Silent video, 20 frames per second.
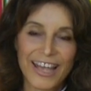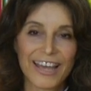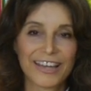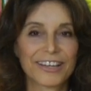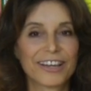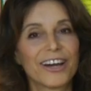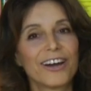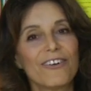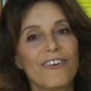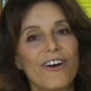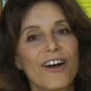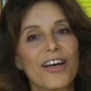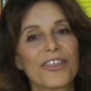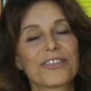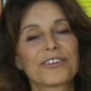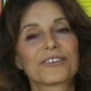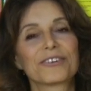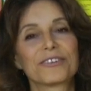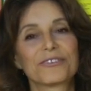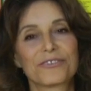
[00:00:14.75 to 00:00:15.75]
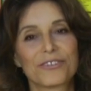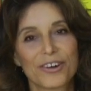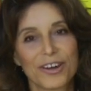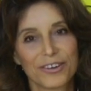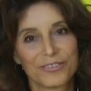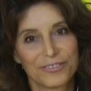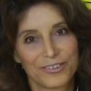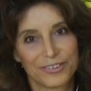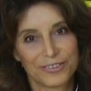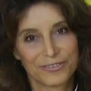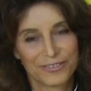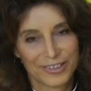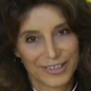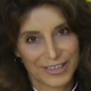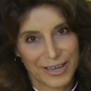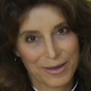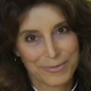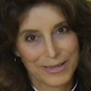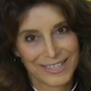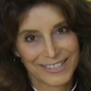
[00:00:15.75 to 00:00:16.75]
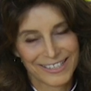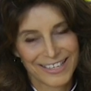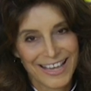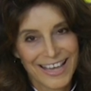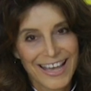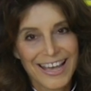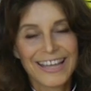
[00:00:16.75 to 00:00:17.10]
and co-author of Raw Food for Dummies.